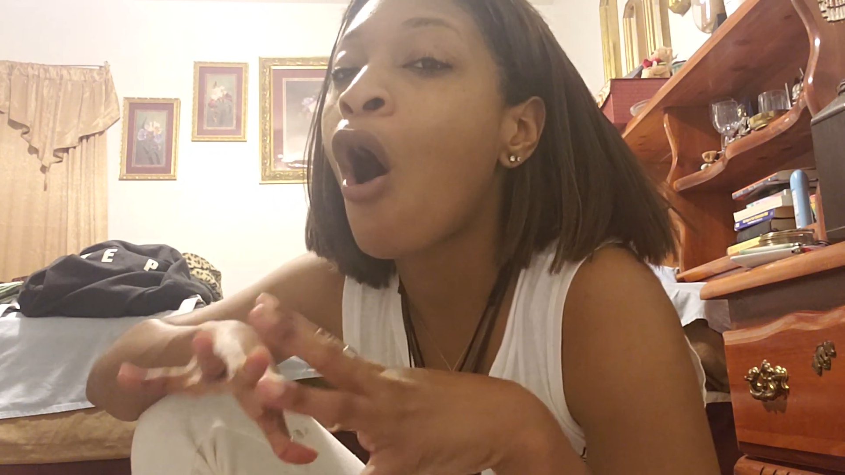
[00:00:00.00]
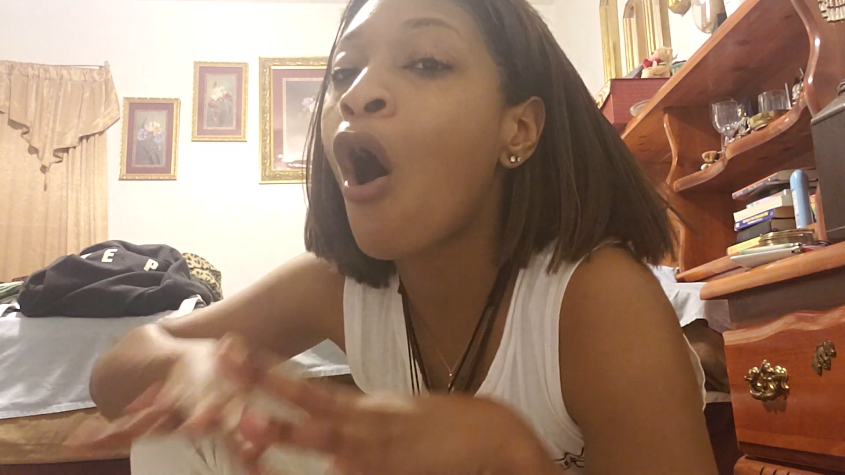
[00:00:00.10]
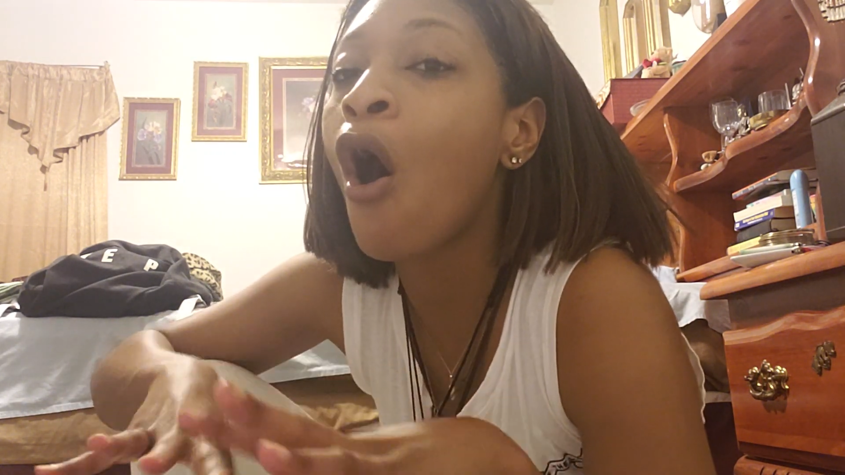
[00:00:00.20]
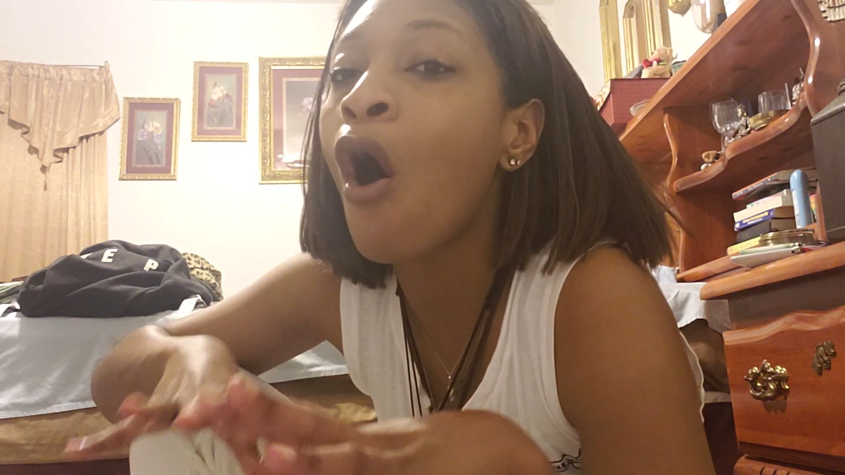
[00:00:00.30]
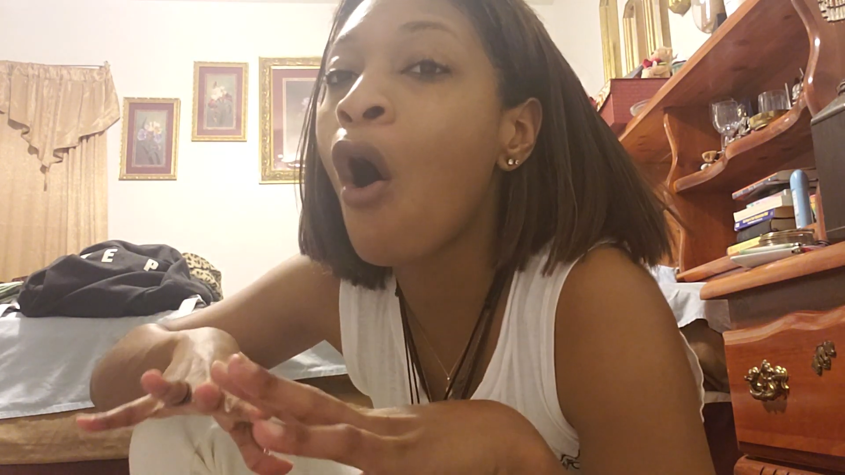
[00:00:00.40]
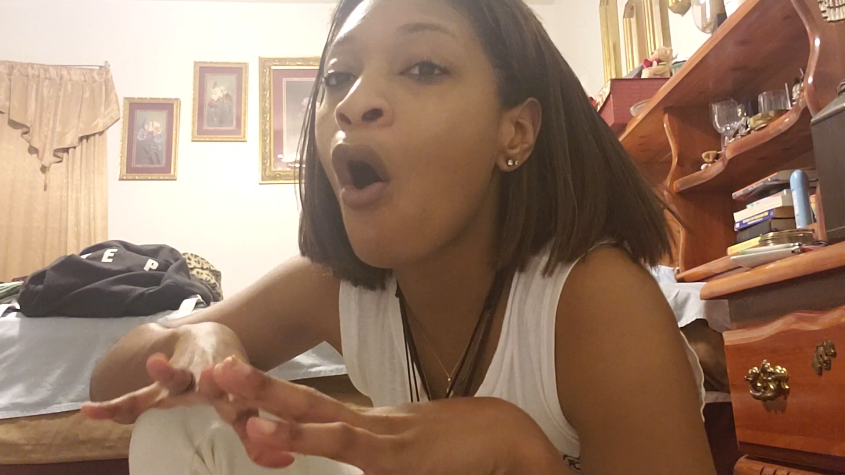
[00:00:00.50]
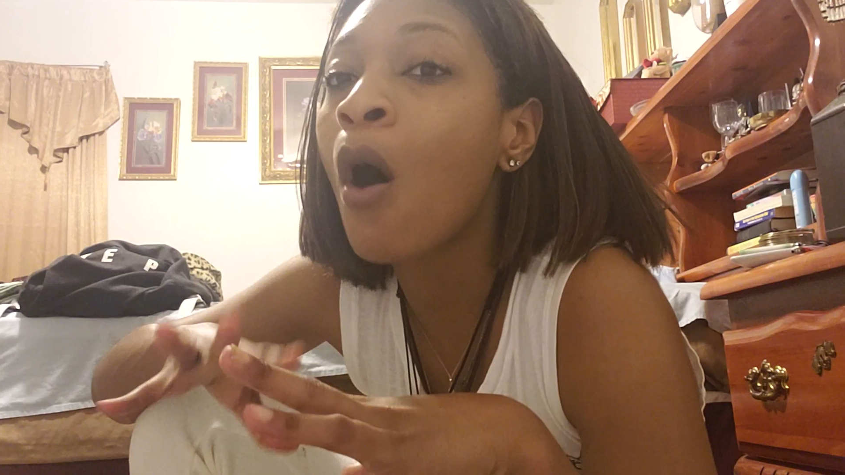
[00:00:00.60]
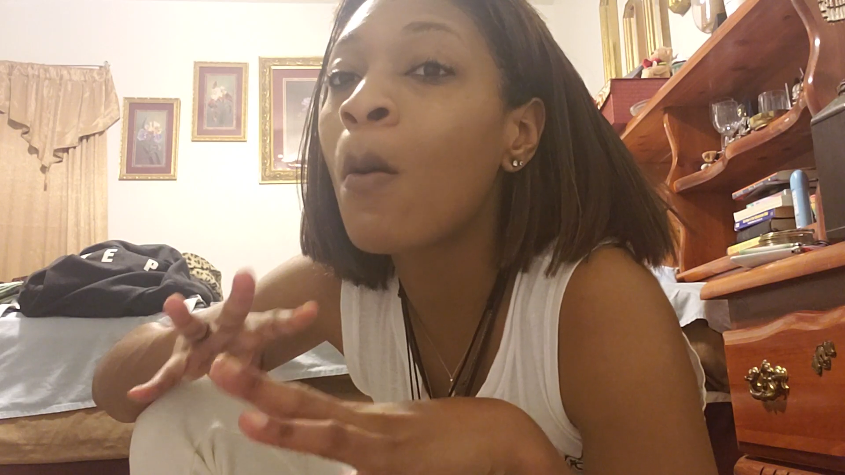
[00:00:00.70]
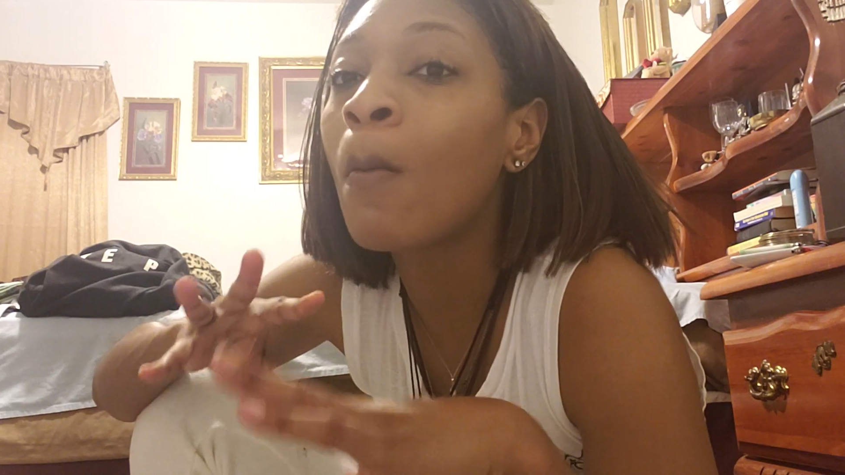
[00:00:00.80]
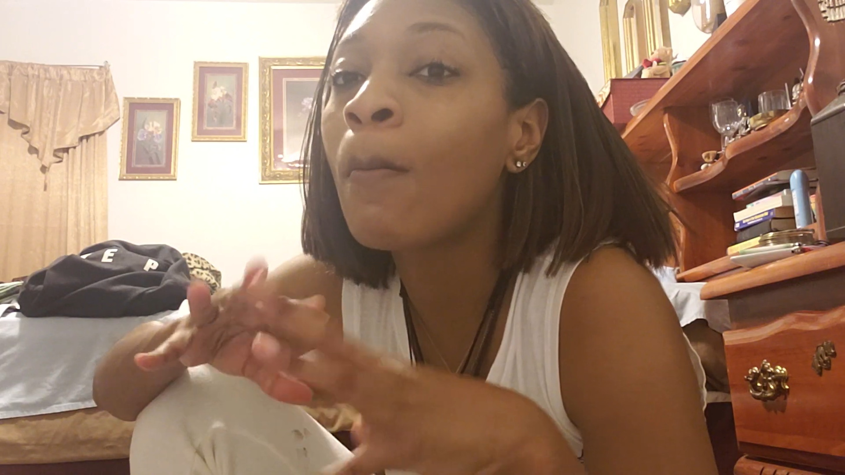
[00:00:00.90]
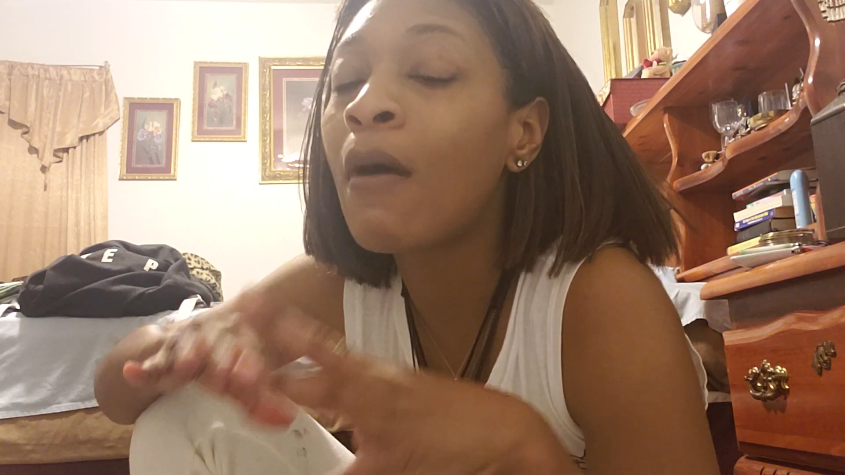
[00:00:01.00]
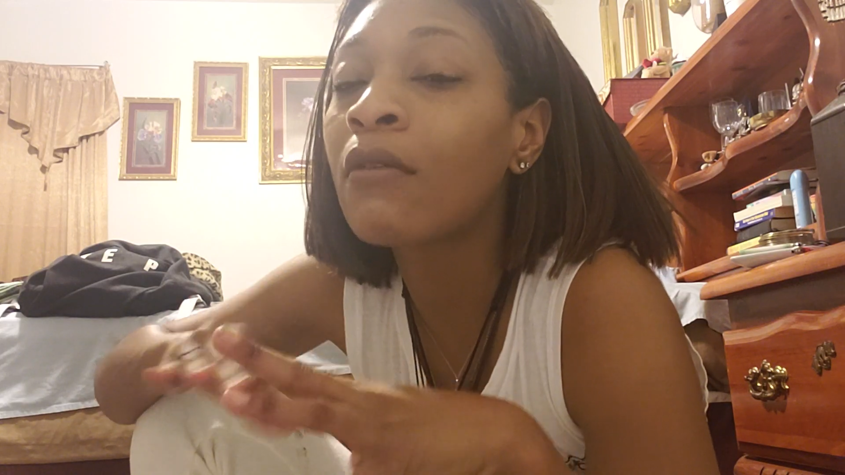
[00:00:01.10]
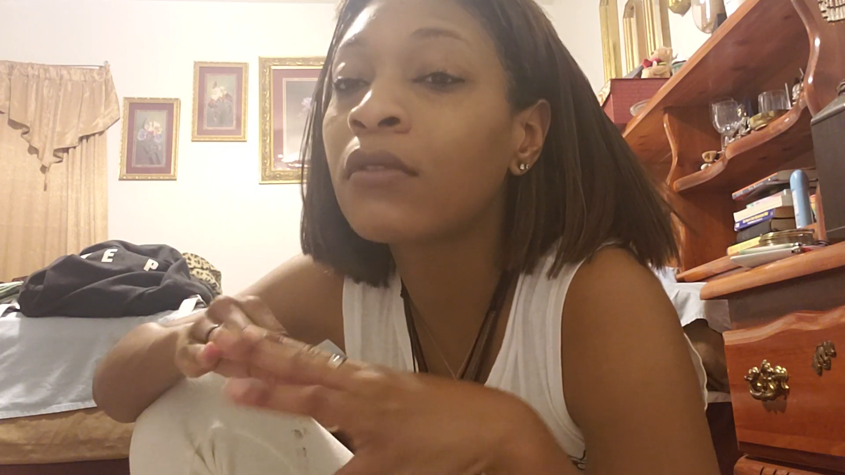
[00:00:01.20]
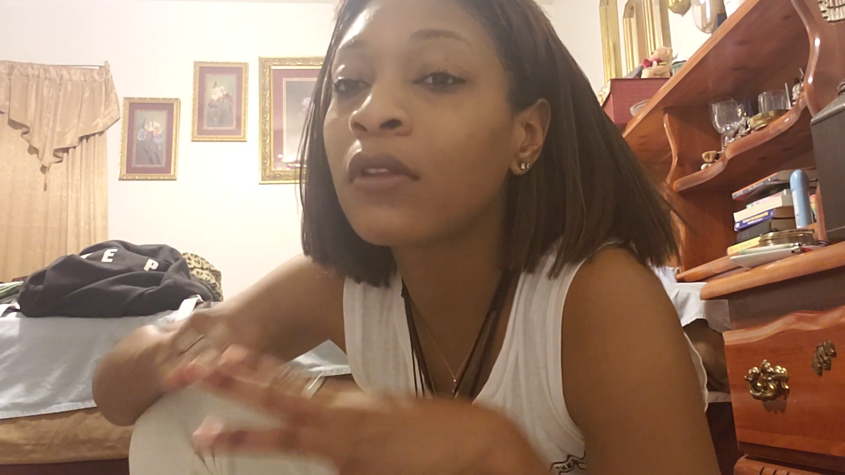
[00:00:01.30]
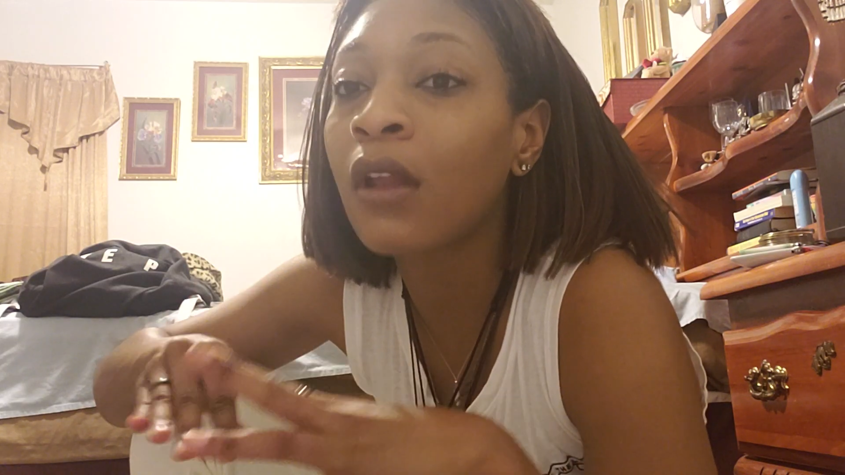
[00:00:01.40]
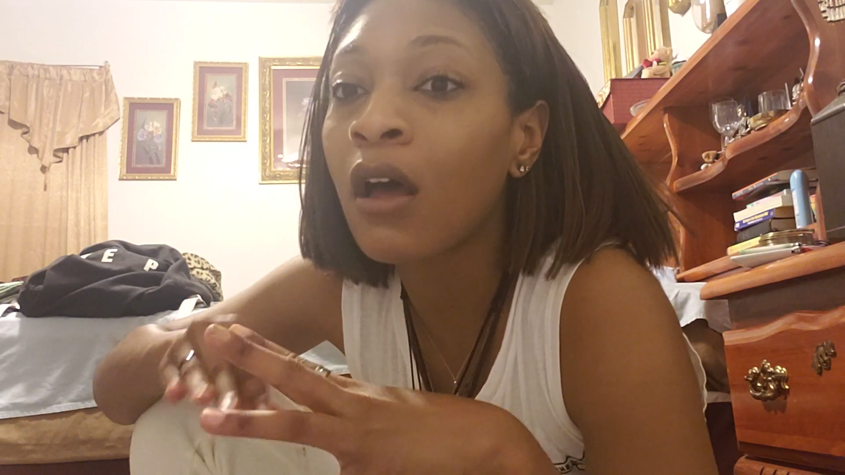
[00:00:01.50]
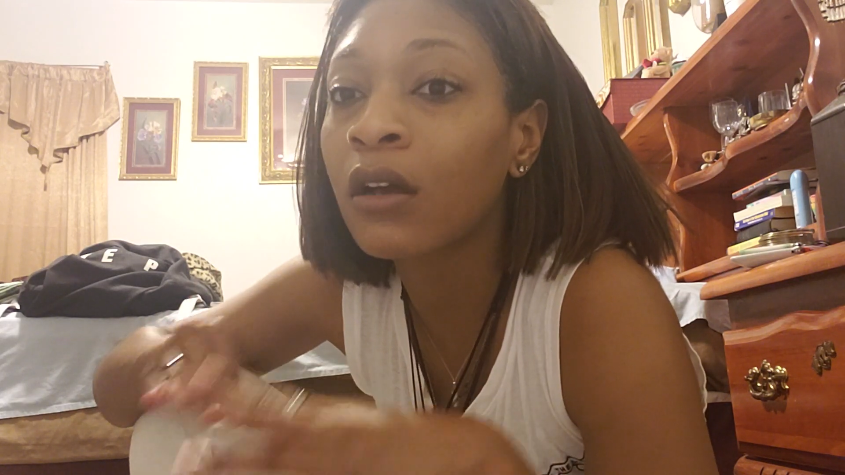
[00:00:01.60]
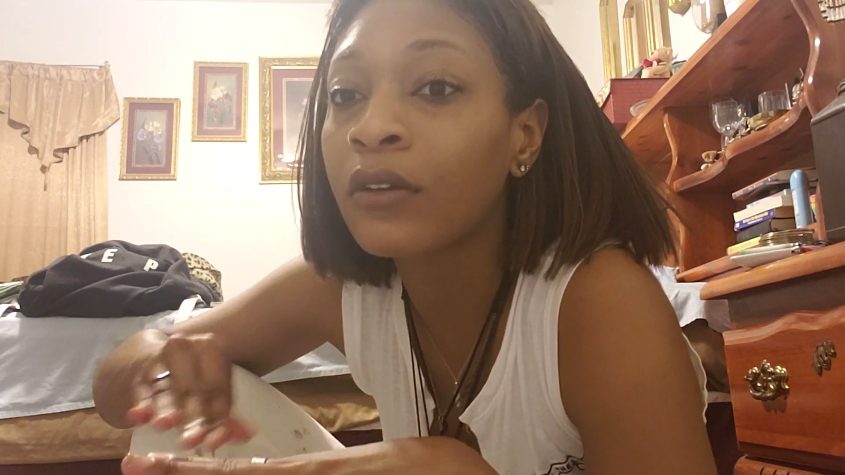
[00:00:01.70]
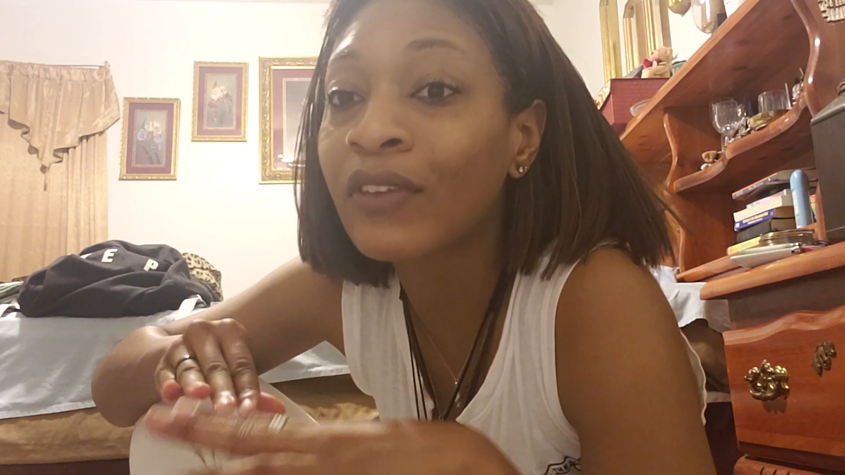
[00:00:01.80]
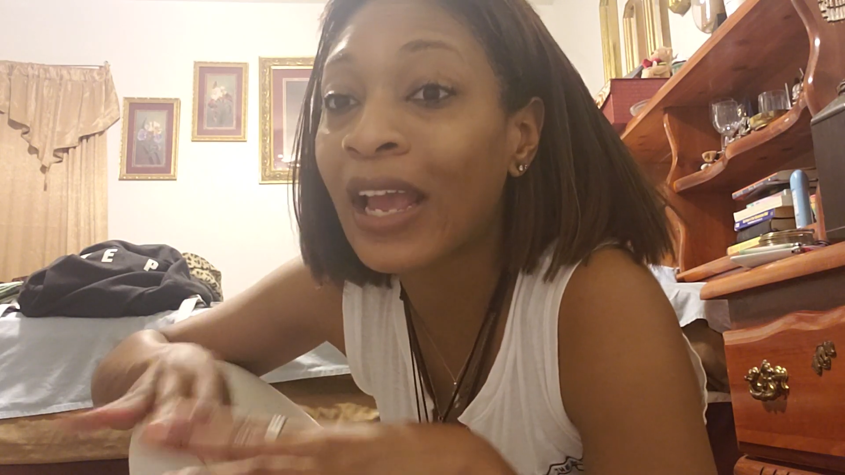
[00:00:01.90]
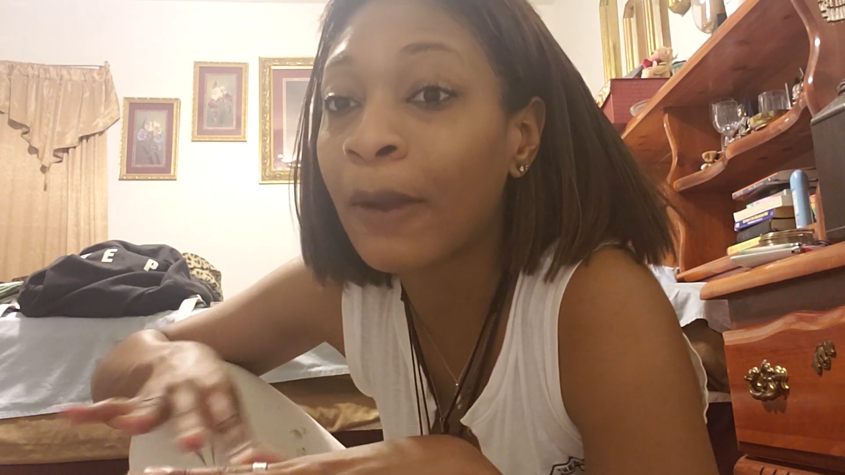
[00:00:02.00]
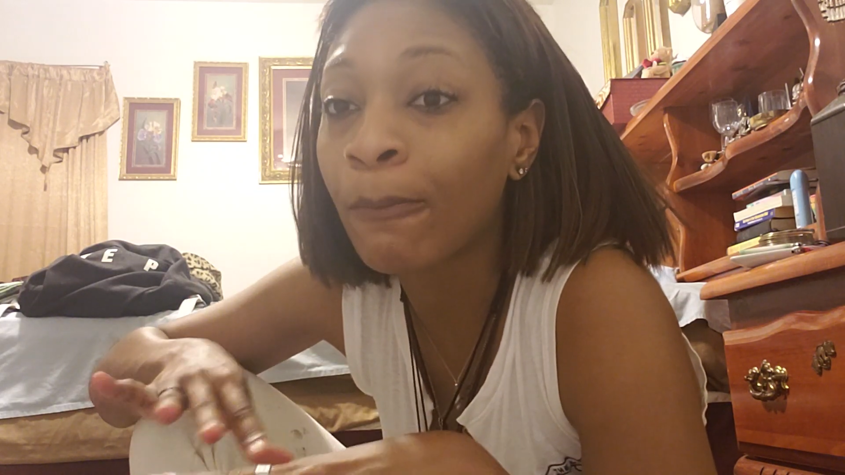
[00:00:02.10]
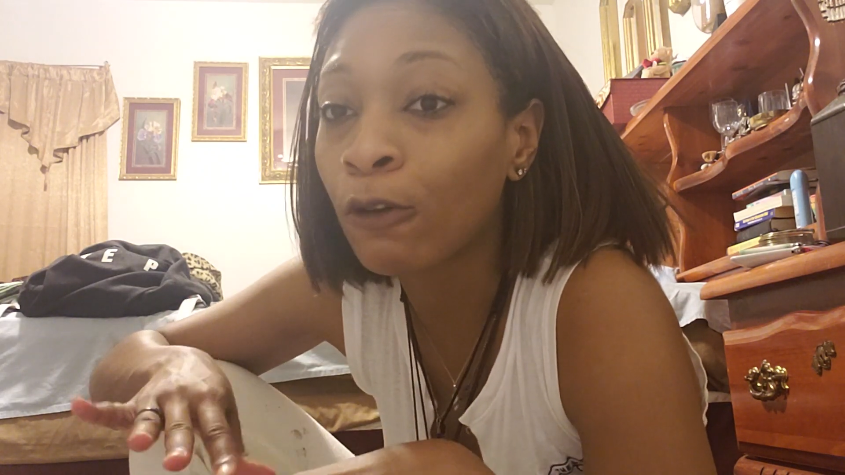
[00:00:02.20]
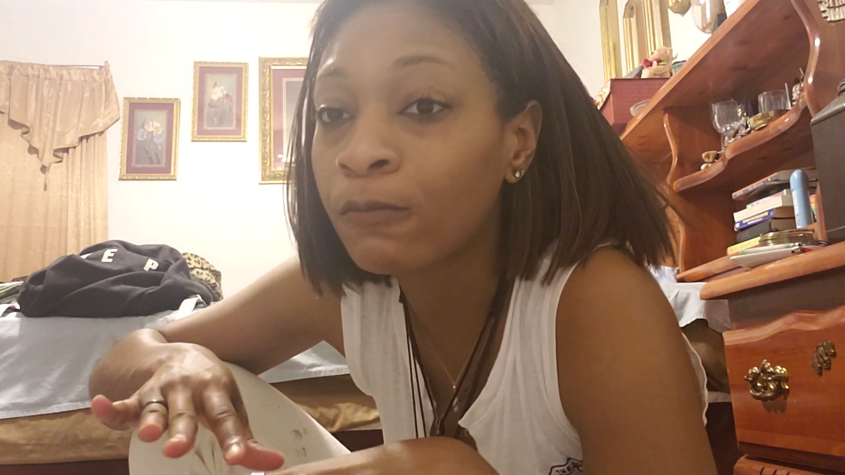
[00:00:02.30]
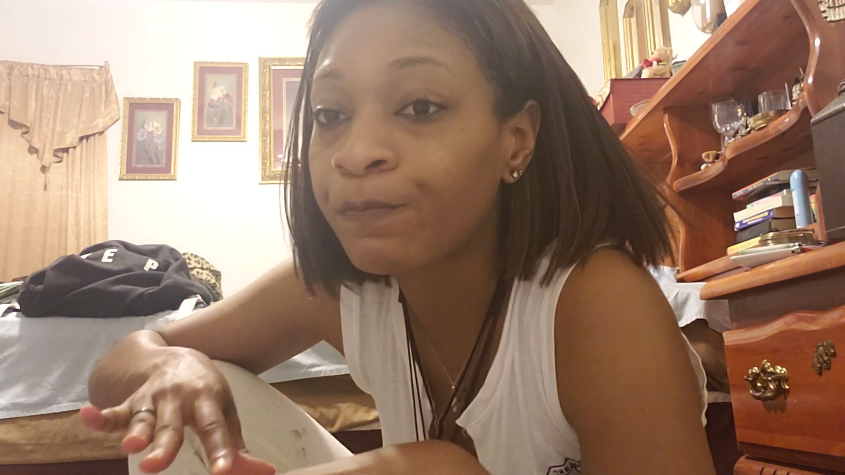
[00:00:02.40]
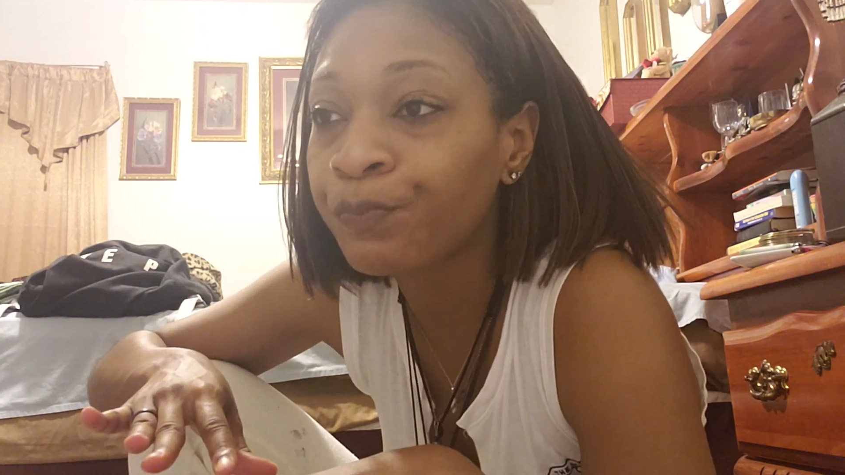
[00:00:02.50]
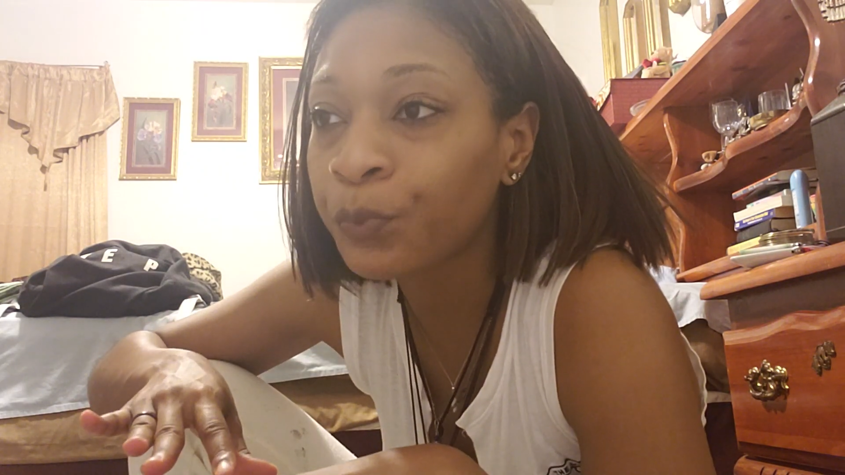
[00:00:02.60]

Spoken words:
all month long of April,